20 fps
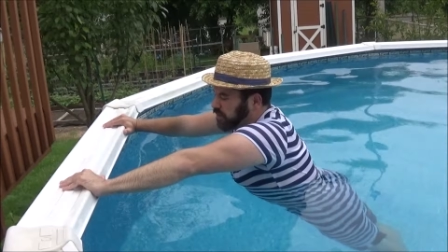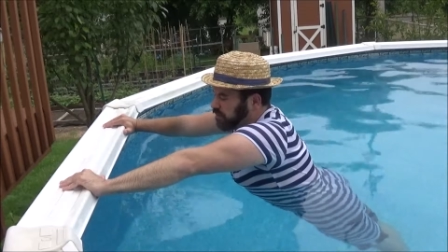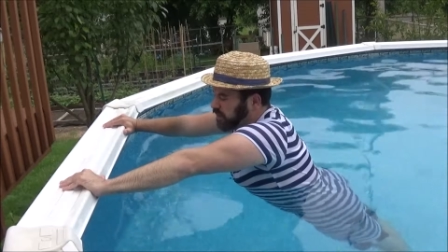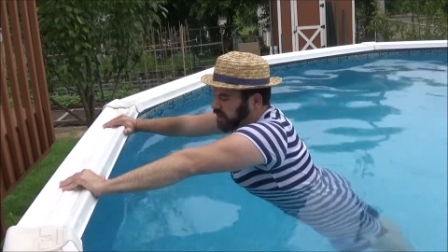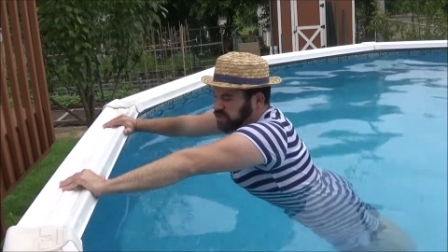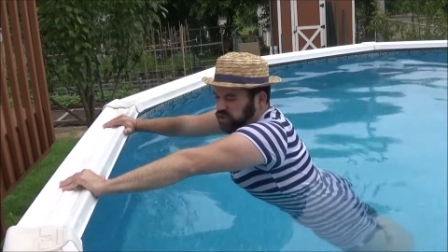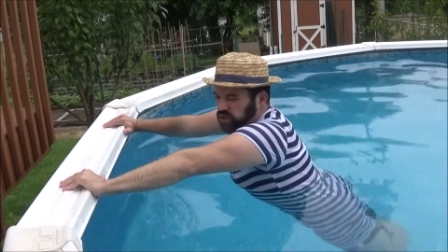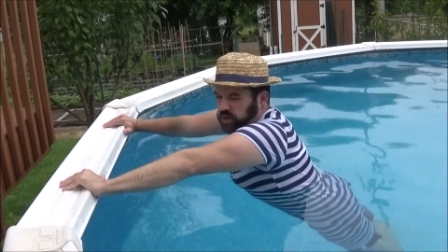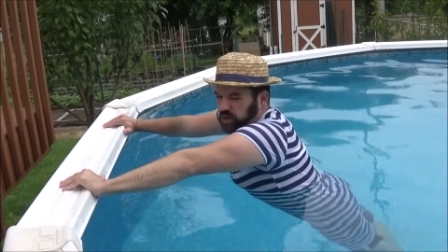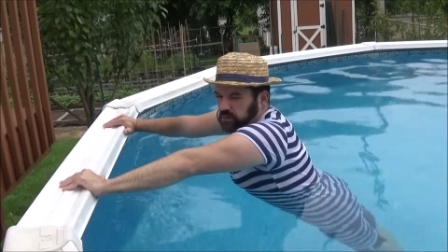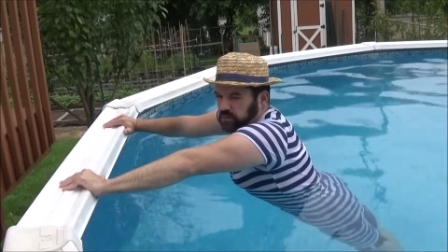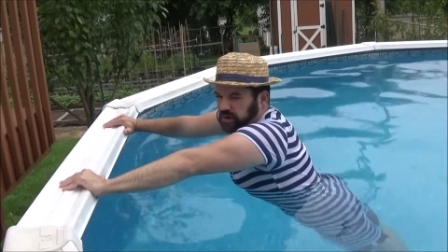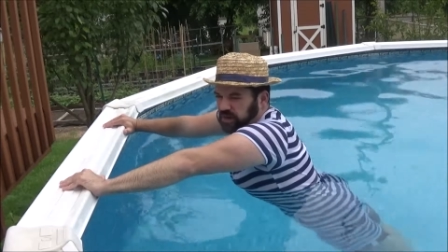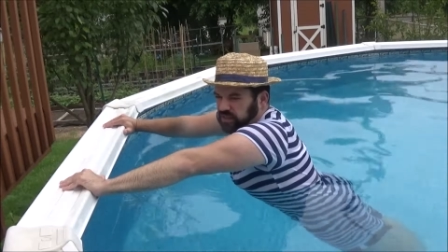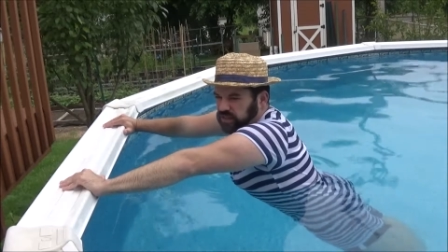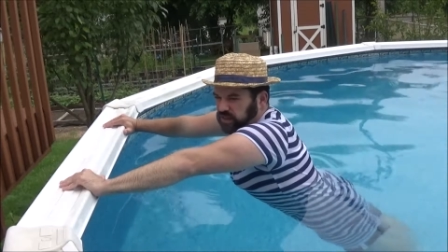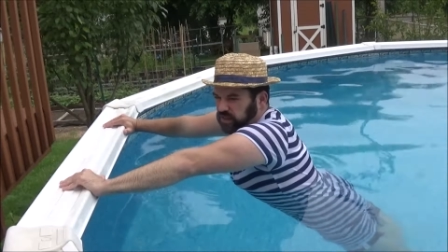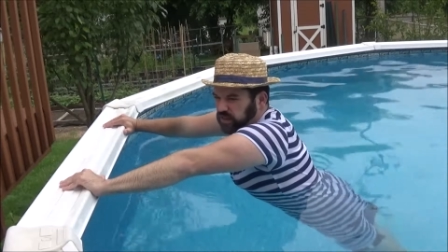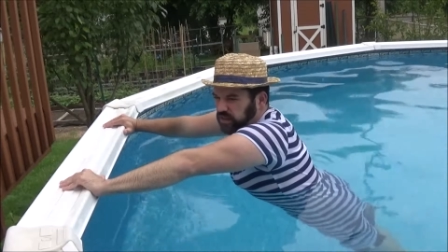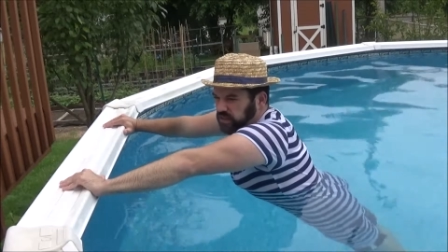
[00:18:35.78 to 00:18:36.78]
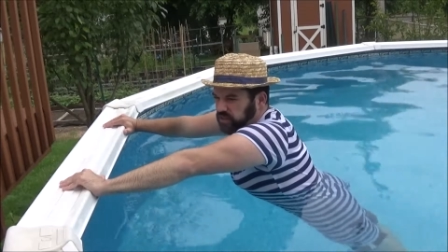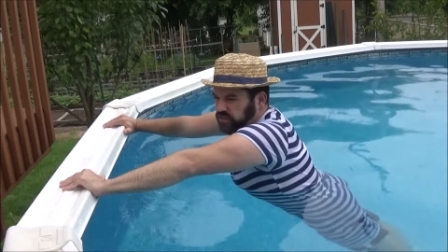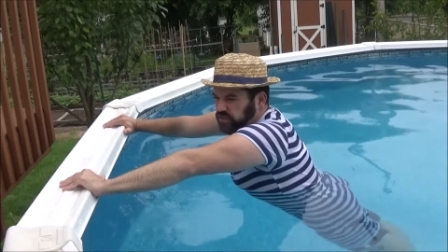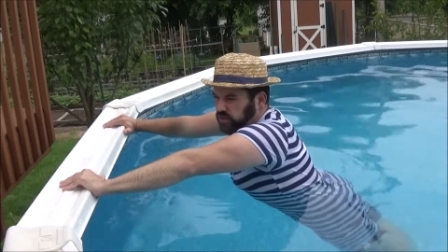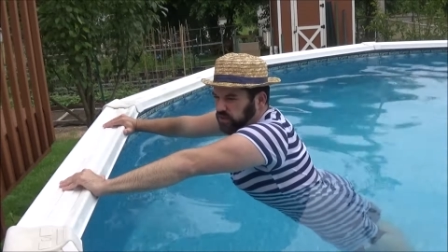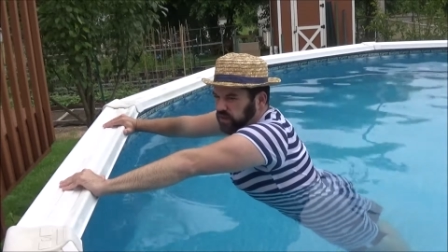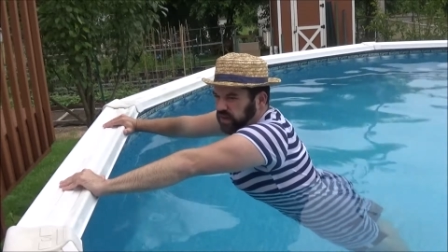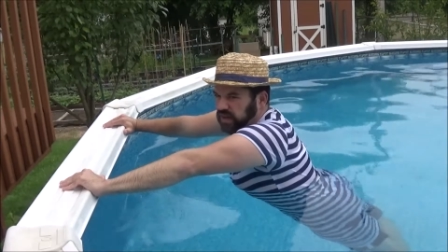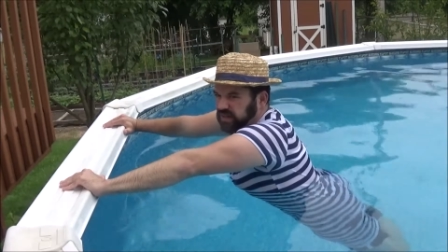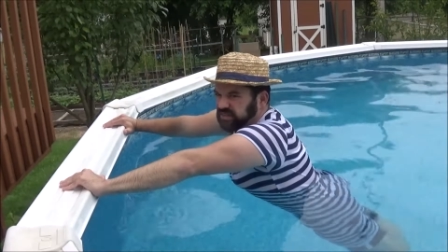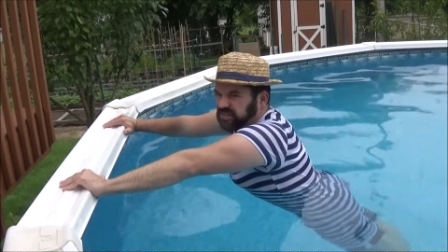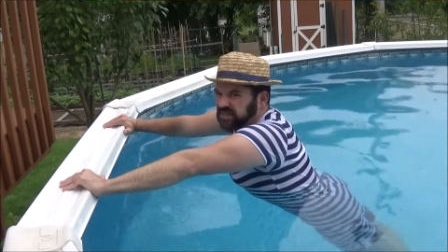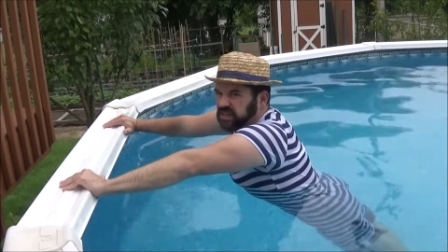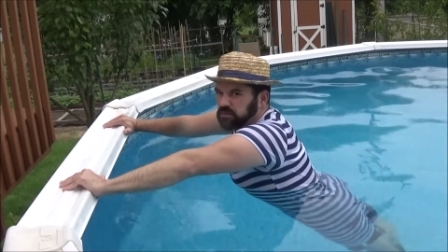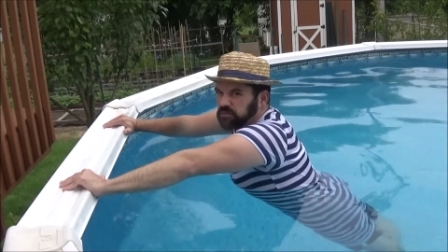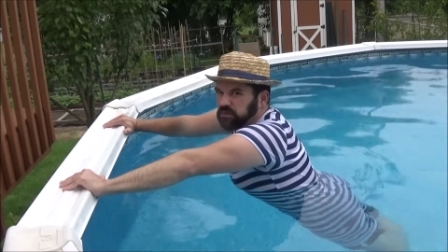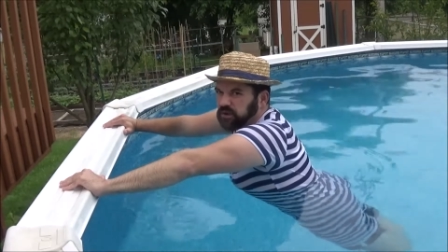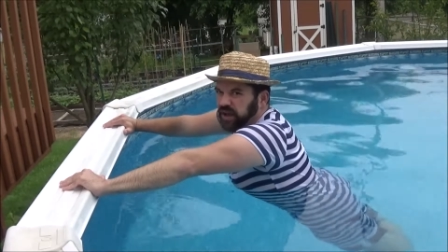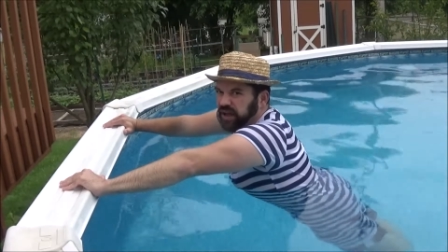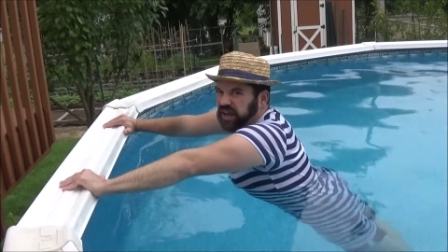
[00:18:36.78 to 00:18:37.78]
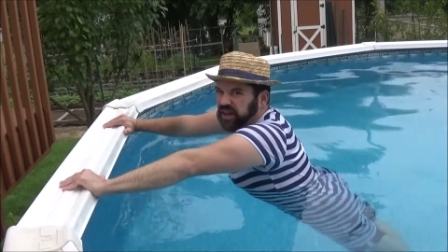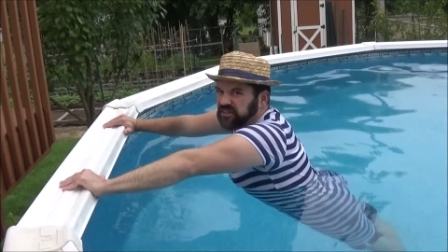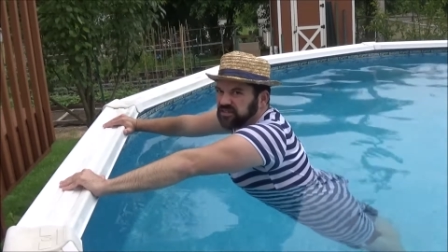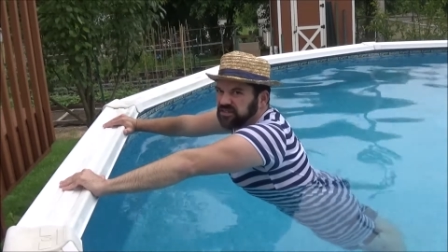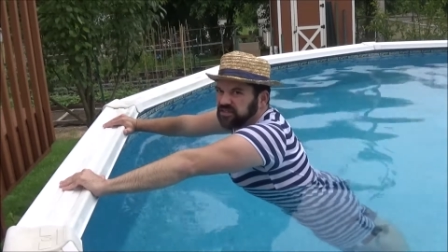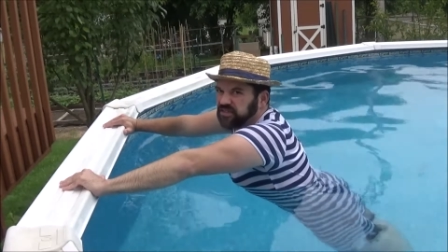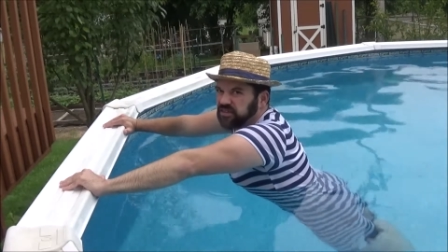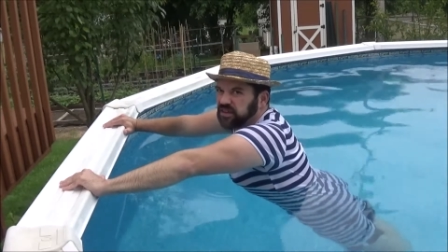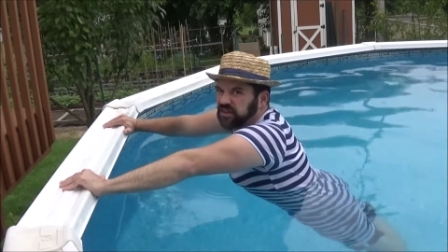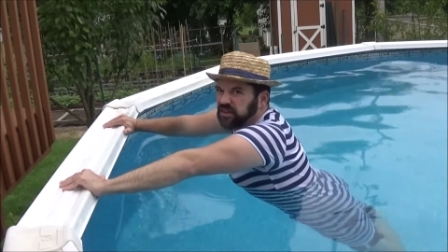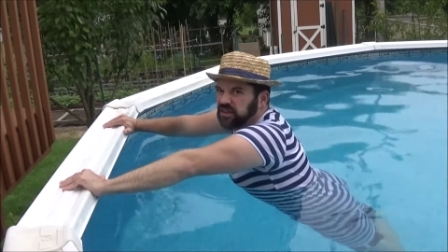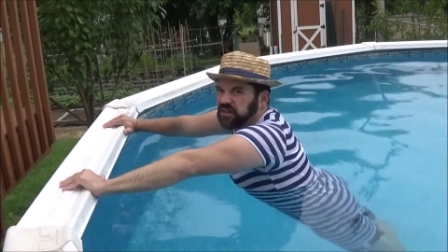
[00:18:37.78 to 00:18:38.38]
make sure you're breathing good too. Nice deep breaths.